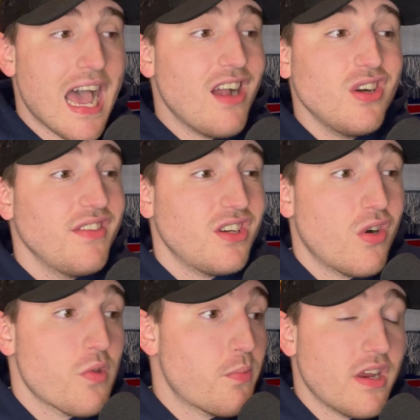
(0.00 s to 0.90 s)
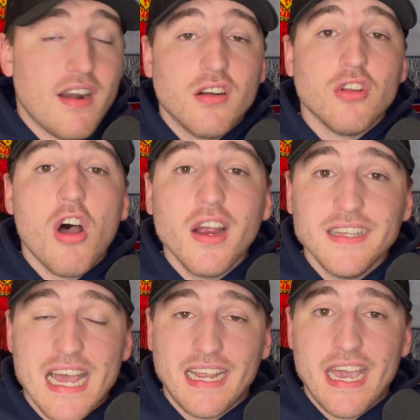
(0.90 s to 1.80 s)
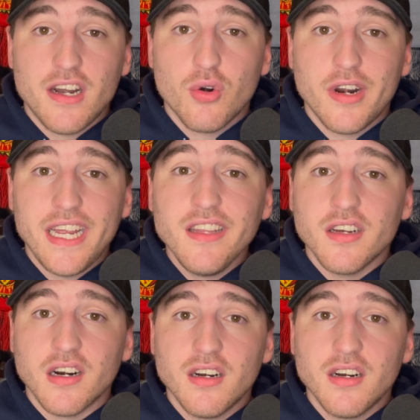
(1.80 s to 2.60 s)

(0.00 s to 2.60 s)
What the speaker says: I don't even know if you put Aaron Long in that category either.